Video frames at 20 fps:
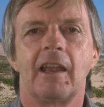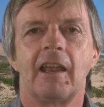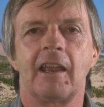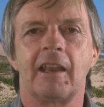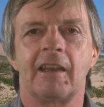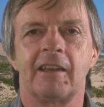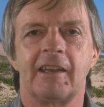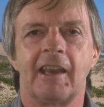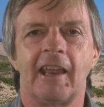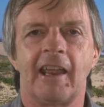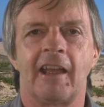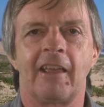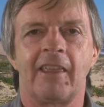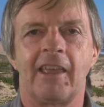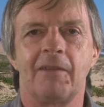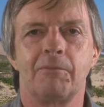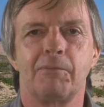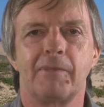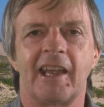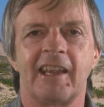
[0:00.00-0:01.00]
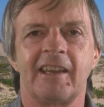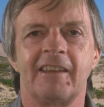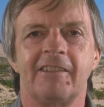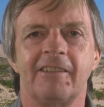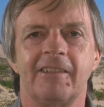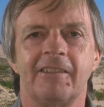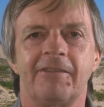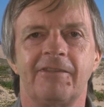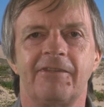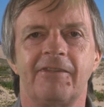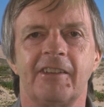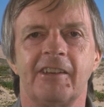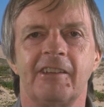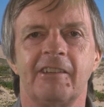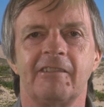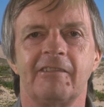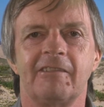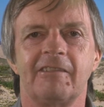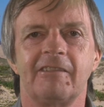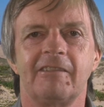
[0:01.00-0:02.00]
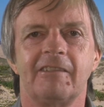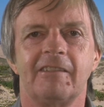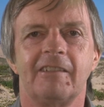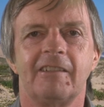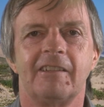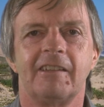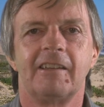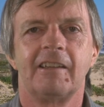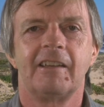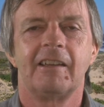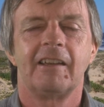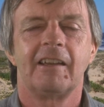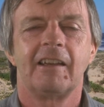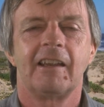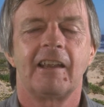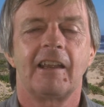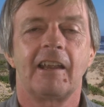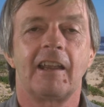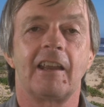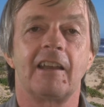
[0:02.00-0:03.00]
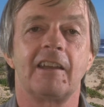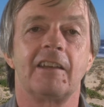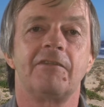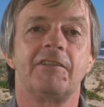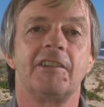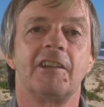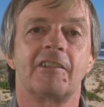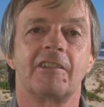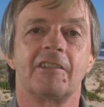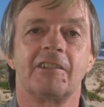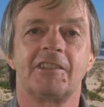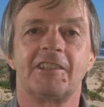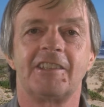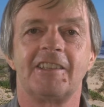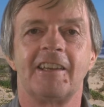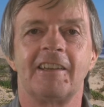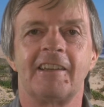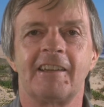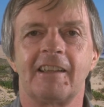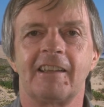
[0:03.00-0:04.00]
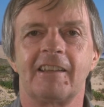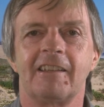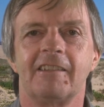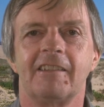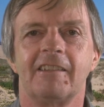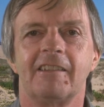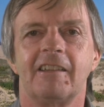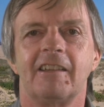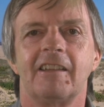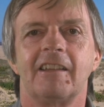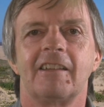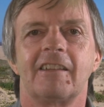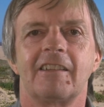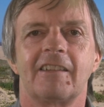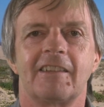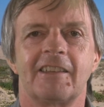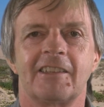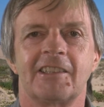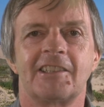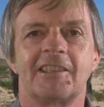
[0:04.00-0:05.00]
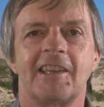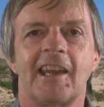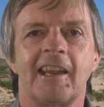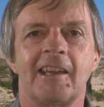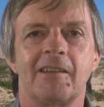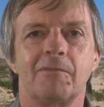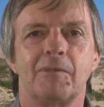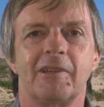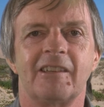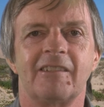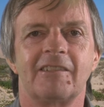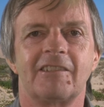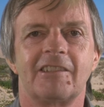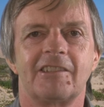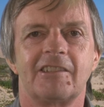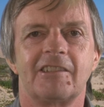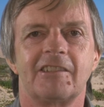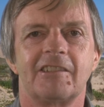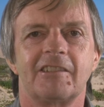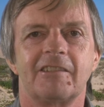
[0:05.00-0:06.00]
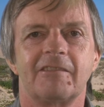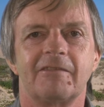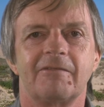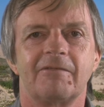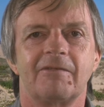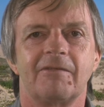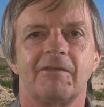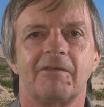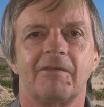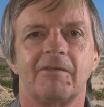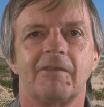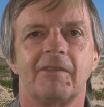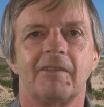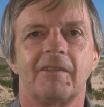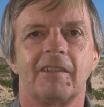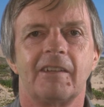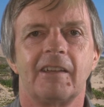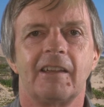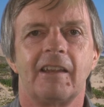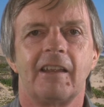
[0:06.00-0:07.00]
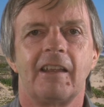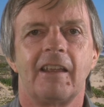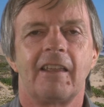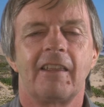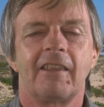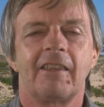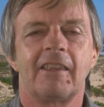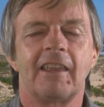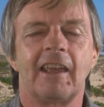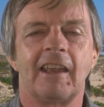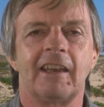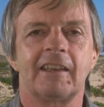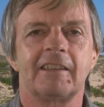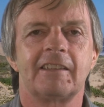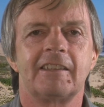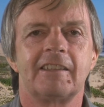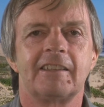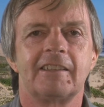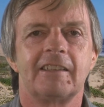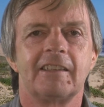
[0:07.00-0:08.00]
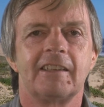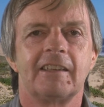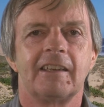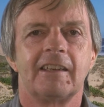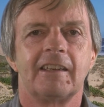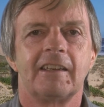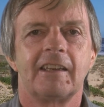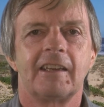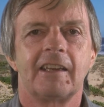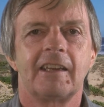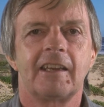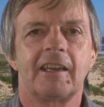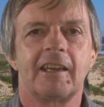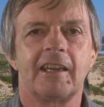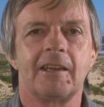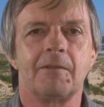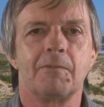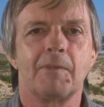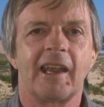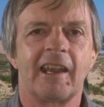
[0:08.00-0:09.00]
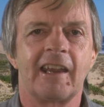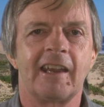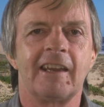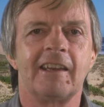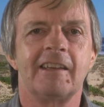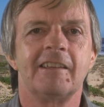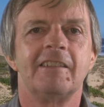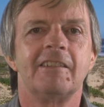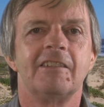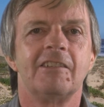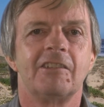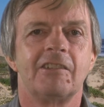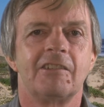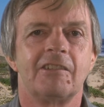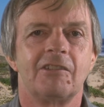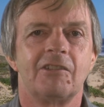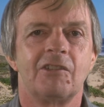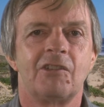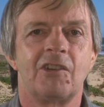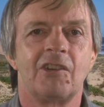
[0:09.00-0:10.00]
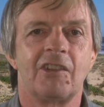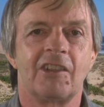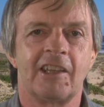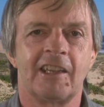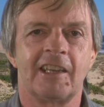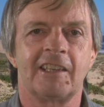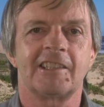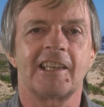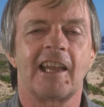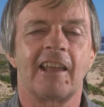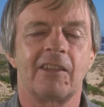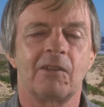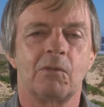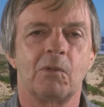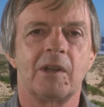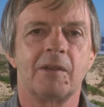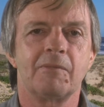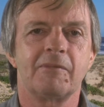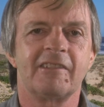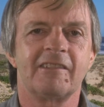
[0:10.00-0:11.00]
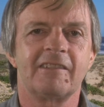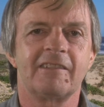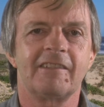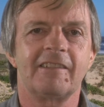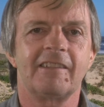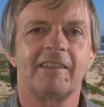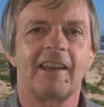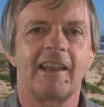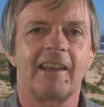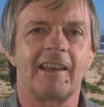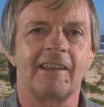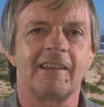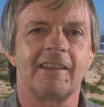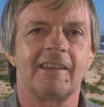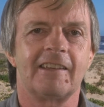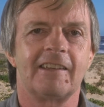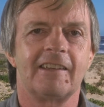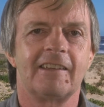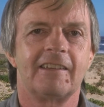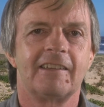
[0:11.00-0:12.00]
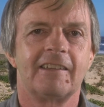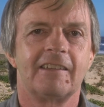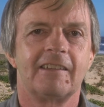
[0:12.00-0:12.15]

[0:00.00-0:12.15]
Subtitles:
and how that made her feel. And if you consider the statements that he made to these other women and